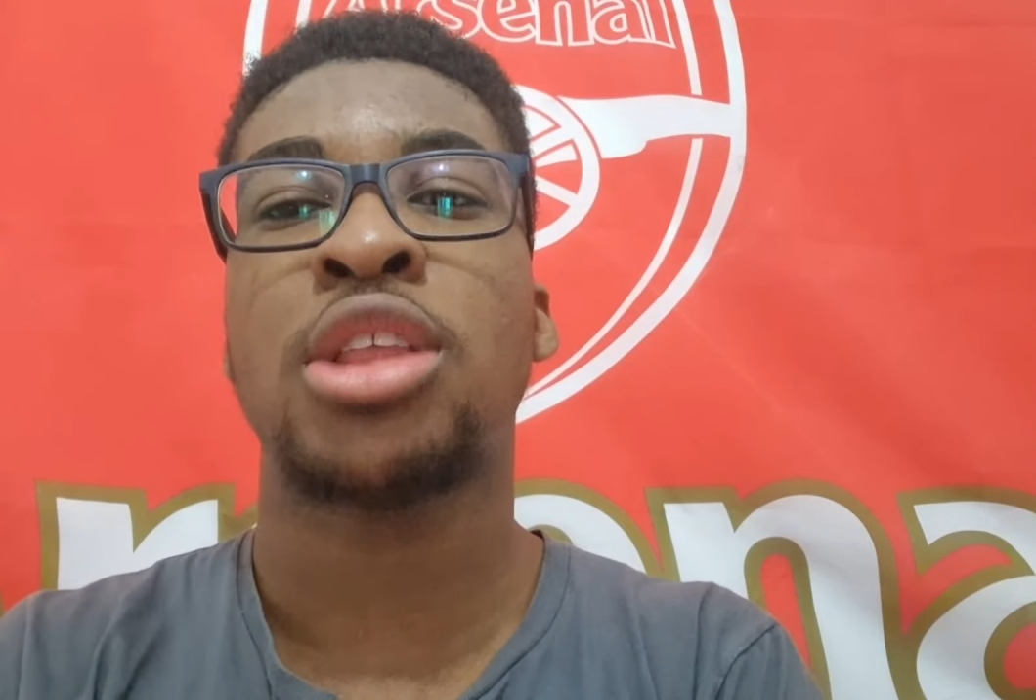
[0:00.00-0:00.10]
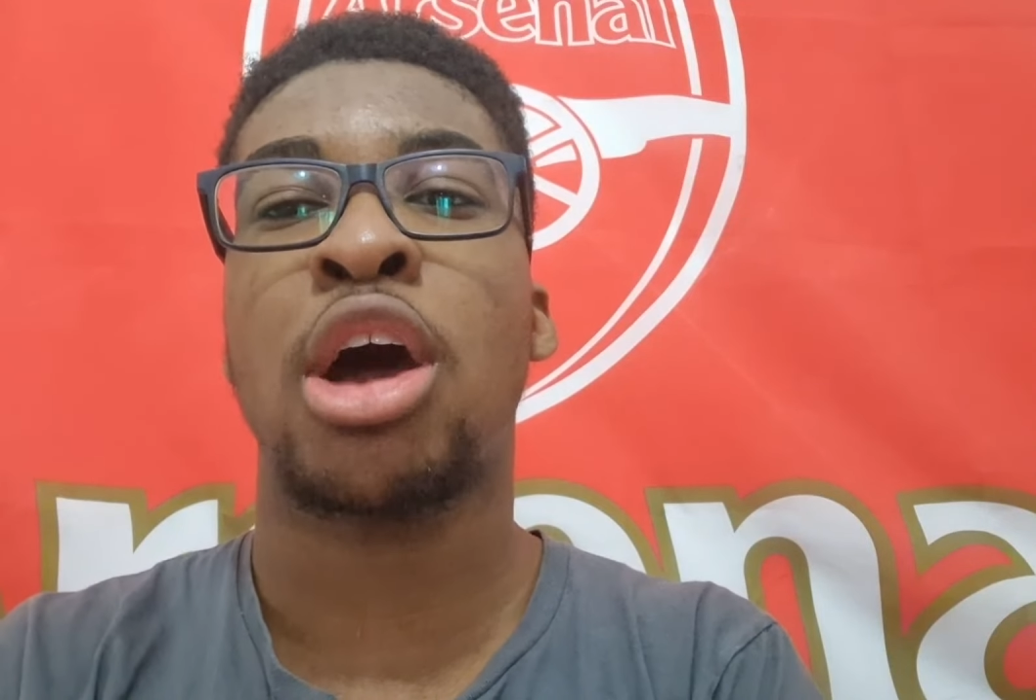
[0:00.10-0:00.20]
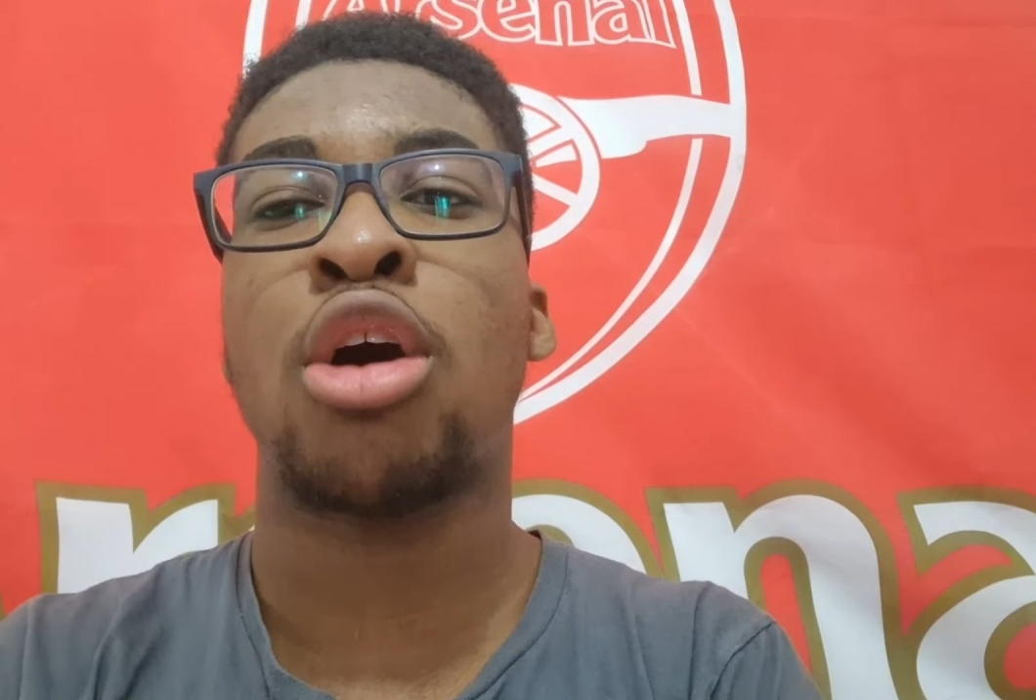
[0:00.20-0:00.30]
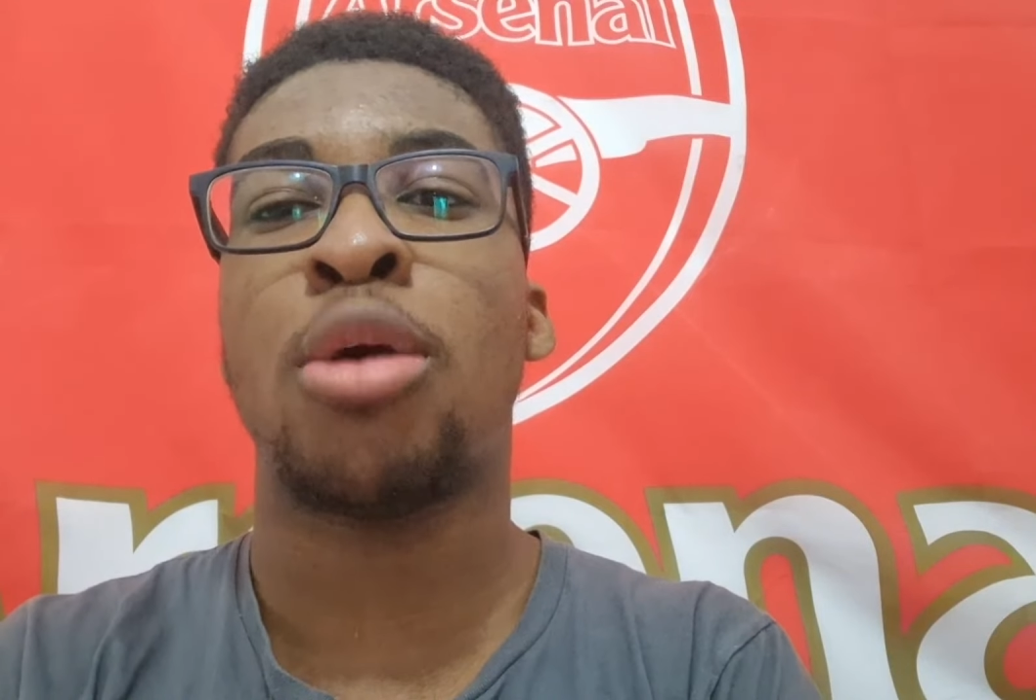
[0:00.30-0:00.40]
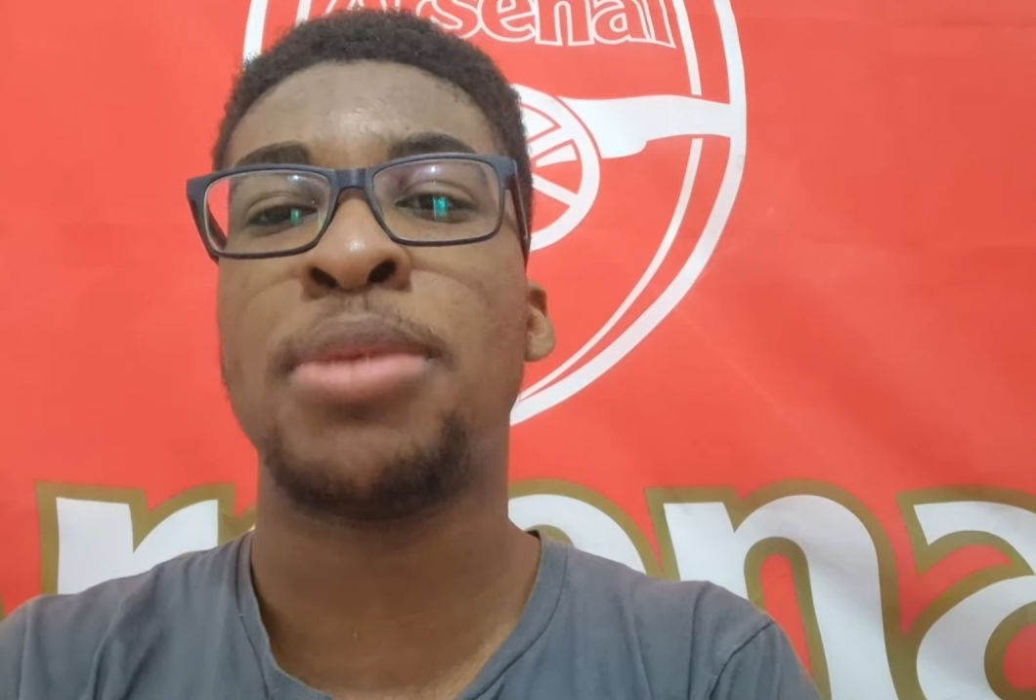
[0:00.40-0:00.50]

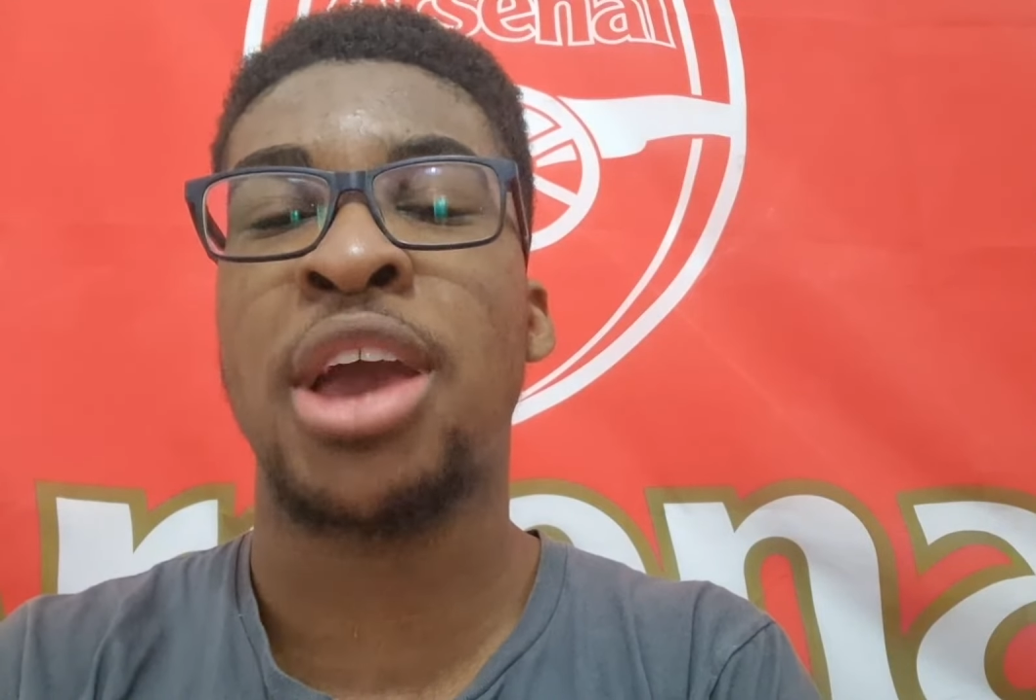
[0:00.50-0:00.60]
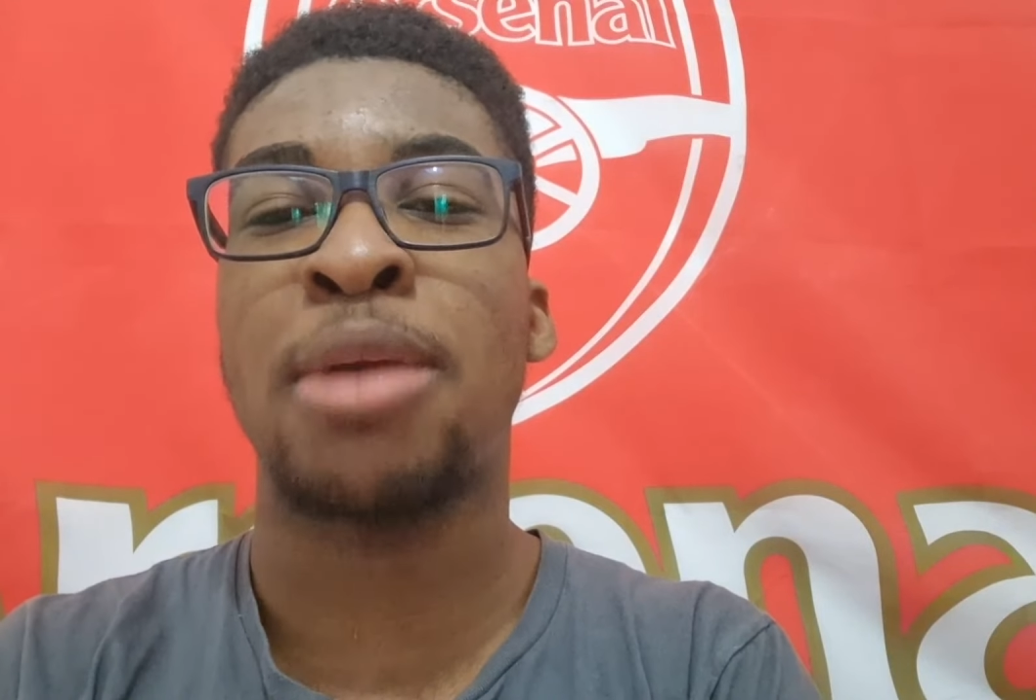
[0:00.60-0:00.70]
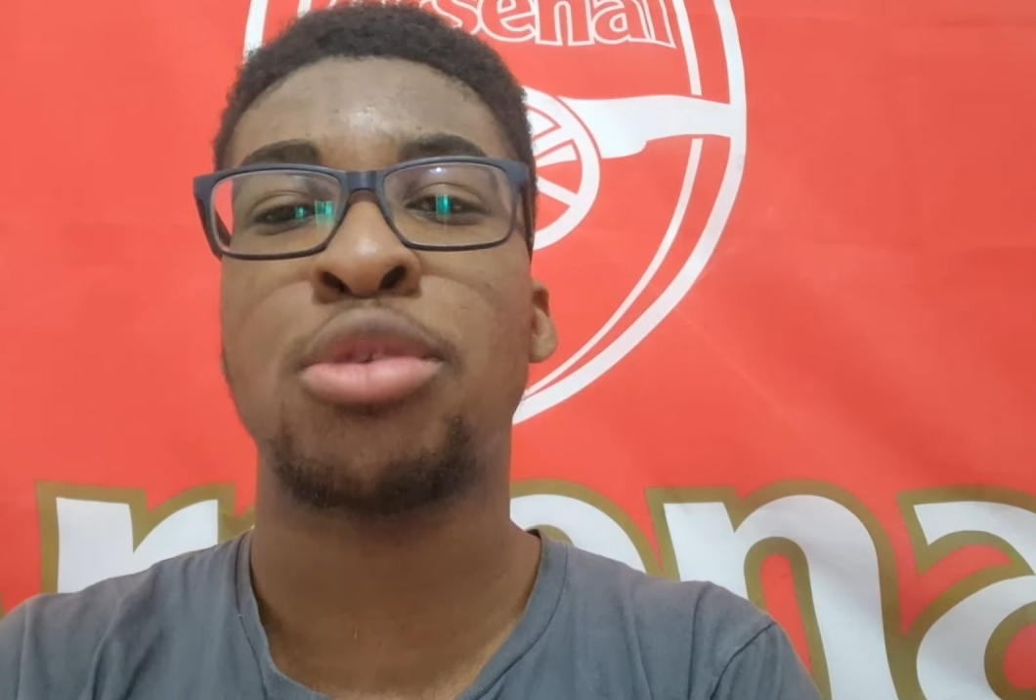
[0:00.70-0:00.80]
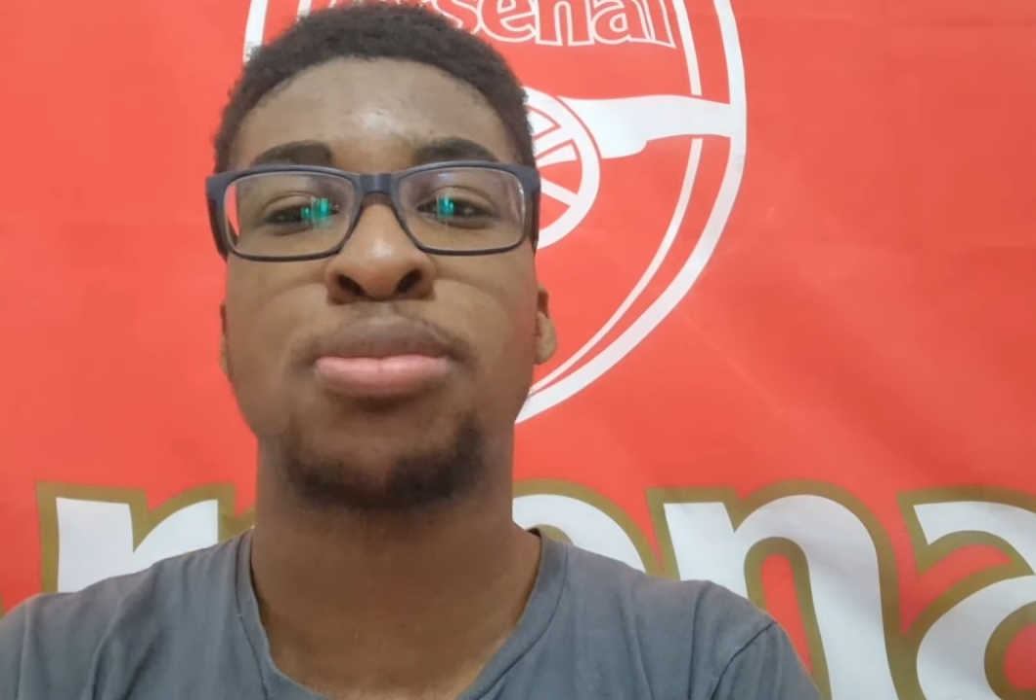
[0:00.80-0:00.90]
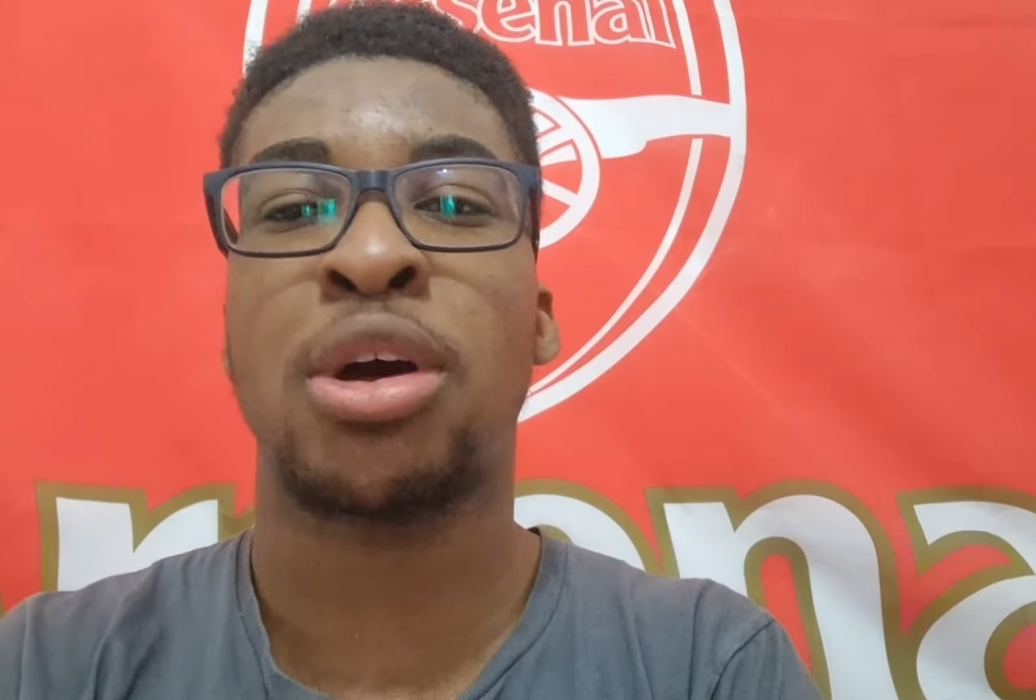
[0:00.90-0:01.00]
that I'll be
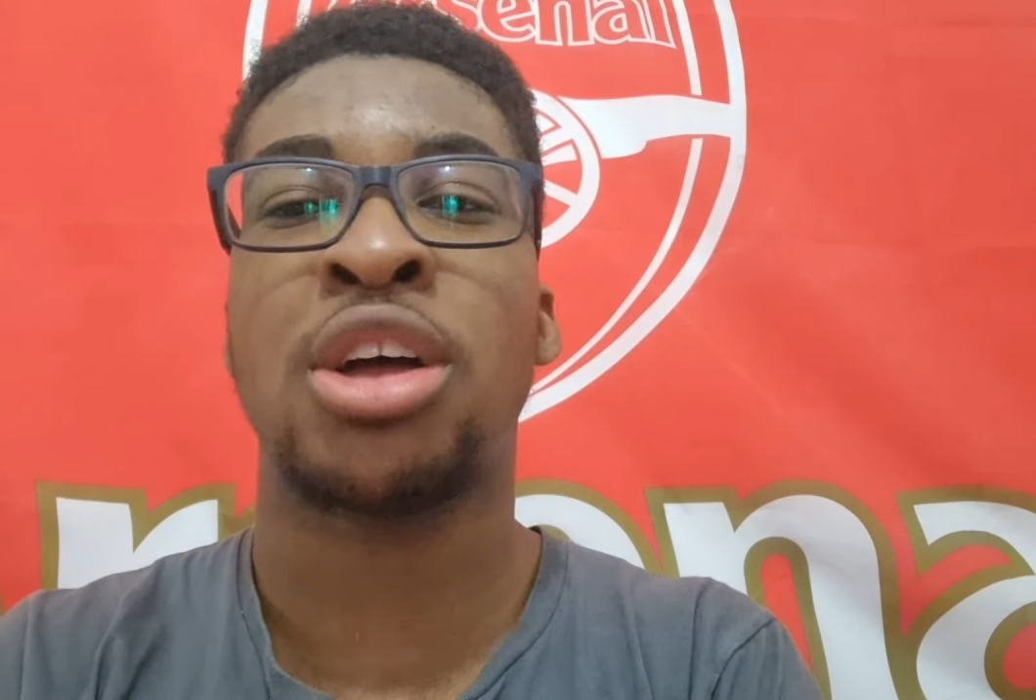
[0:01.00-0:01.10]
at Emirates.